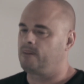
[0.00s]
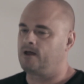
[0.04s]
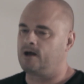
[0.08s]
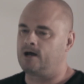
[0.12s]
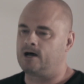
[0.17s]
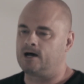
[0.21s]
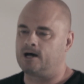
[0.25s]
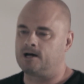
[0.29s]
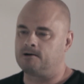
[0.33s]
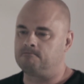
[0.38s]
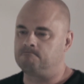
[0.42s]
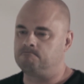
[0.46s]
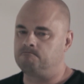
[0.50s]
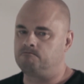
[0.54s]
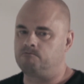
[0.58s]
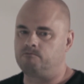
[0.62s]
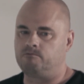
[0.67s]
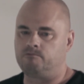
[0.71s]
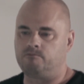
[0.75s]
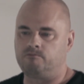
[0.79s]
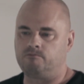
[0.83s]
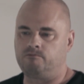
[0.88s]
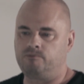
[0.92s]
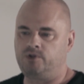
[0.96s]

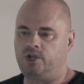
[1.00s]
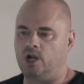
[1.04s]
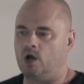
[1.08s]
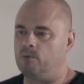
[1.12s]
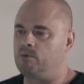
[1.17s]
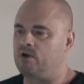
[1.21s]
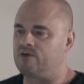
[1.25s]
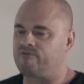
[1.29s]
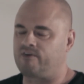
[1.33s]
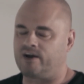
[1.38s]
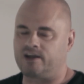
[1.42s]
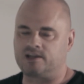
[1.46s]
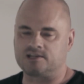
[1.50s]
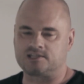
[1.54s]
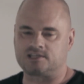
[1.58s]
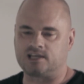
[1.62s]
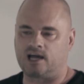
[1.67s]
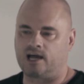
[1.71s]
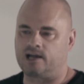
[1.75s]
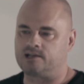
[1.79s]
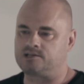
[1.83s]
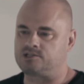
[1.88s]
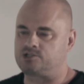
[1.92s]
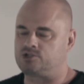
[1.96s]
But if I
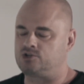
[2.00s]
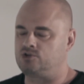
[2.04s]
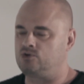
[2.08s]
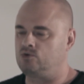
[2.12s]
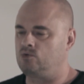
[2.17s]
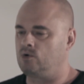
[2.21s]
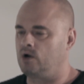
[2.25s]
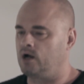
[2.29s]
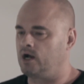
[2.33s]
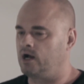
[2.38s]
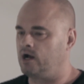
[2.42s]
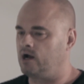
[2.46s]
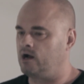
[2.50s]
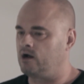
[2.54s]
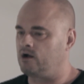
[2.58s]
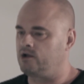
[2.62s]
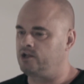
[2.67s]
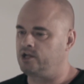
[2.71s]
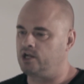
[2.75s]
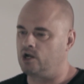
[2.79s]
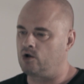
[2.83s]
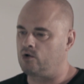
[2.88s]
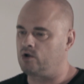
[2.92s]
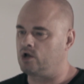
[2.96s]
decide to,
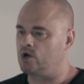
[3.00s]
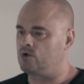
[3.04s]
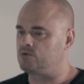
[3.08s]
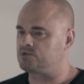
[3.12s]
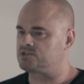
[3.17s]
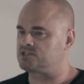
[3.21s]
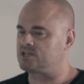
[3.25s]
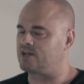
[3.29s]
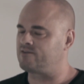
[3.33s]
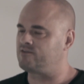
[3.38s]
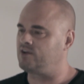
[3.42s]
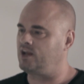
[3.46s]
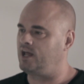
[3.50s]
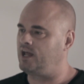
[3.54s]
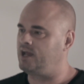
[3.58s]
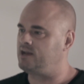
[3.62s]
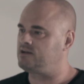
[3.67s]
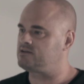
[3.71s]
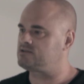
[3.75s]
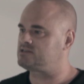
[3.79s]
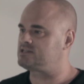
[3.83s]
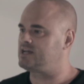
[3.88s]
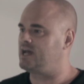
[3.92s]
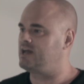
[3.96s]
go 7,
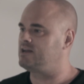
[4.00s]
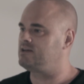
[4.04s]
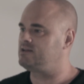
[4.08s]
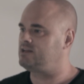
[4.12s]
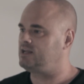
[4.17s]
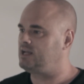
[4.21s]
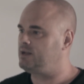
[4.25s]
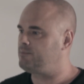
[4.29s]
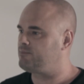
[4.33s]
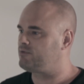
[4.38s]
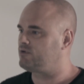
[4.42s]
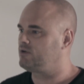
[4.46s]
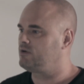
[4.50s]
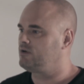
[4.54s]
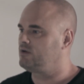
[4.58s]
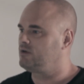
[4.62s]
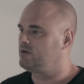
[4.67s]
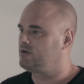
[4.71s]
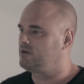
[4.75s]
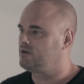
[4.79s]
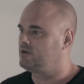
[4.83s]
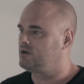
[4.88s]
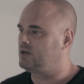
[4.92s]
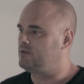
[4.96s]
8, 10 deep
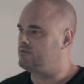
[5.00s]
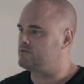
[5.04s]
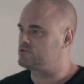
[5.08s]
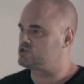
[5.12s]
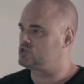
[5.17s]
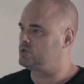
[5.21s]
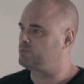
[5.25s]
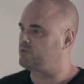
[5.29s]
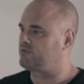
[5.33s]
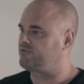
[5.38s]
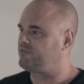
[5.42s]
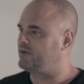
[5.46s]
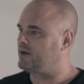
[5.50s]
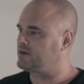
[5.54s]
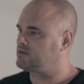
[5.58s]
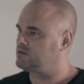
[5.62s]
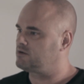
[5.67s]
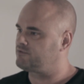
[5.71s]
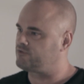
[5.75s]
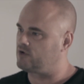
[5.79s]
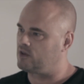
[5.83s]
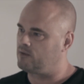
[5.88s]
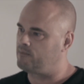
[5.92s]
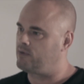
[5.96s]
in the
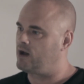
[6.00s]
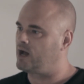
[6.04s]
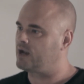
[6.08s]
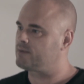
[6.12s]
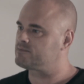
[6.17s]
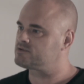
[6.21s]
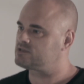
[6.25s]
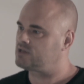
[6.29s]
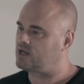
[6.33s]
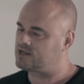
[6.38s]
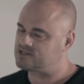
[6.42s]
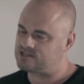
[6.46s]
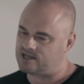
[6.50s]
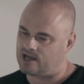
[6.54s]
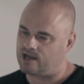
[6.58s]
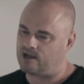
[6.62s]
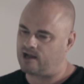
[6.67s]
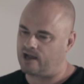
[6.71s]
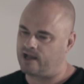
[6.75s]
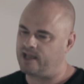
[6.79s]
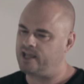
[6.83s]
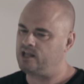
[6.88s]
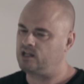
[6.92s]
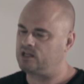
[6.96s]
superfecta for the bottom slots,
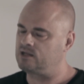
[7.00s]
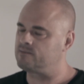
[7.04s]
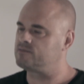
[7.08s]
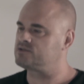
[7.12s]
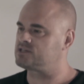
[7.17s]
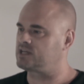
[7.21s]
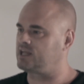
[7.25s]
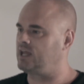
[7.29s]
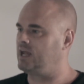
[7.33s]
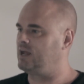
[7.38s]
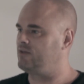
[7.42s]
Helium is a